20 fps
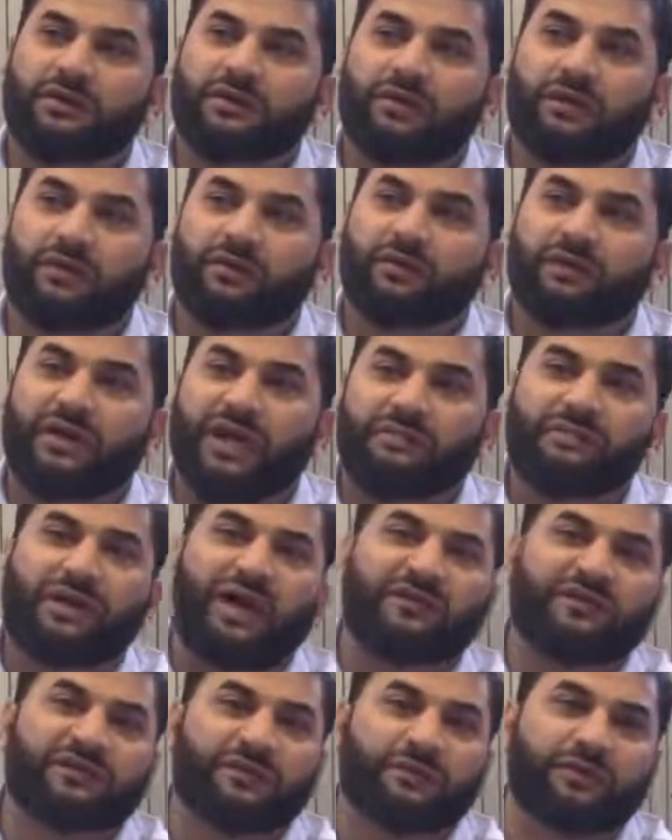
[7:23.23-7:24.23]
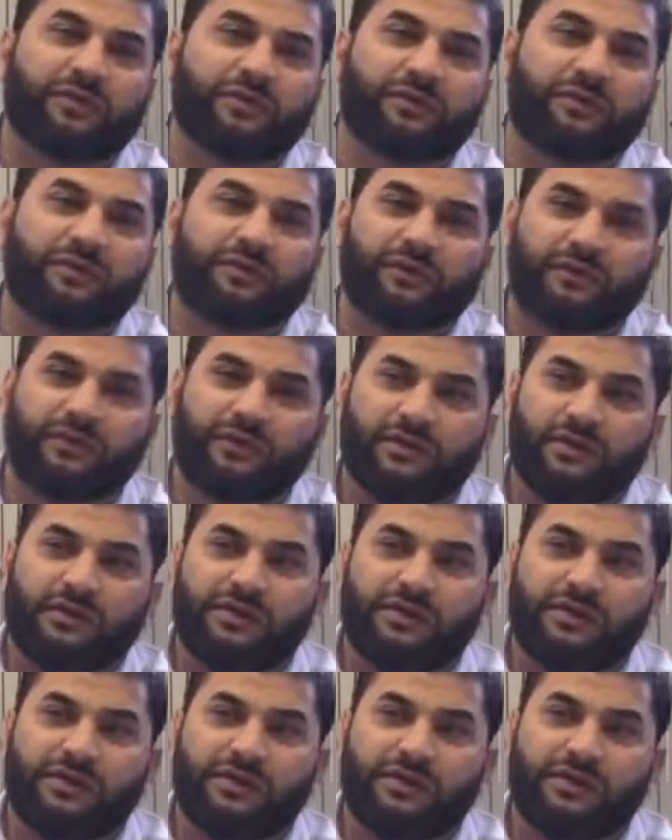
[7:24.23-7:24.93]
Those who came afterwards,